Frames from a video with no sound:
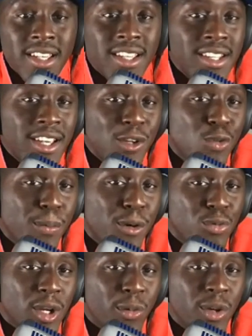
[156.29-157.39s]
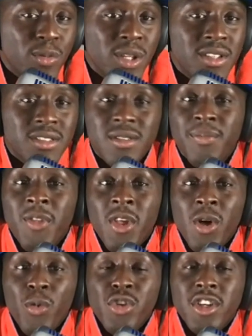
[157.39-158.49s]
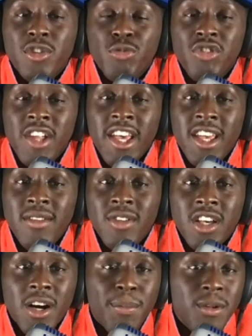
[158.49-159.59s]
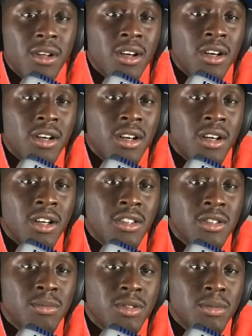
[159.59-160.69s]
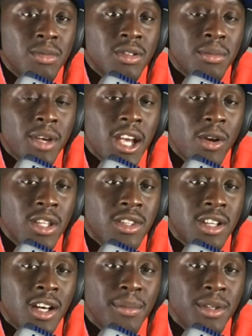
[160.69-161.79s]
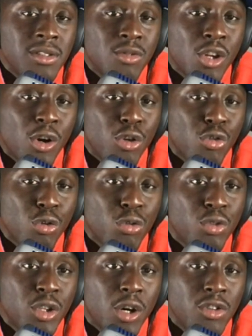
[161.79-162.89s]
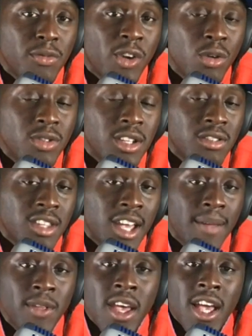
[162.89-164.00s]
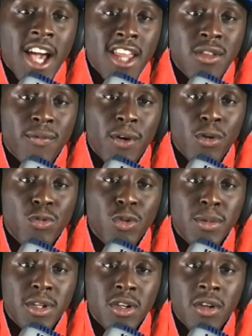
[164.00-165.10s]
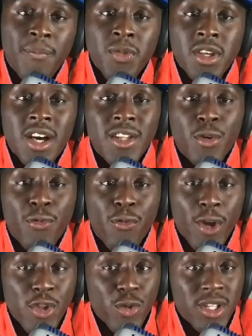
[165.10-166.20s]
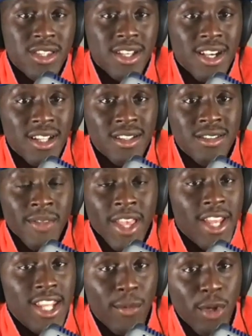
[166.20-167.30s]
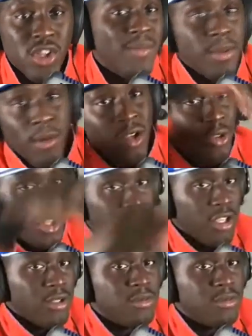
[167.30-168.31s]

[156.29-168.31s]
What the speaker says: In the history books, what are we? We just some slave, a couple of, some Harriet Tubman, some Jonah Truth, you know, some folks that escaped, got some folks with them, a little Frederick Douglass, and then we jumped to Martin Luther King.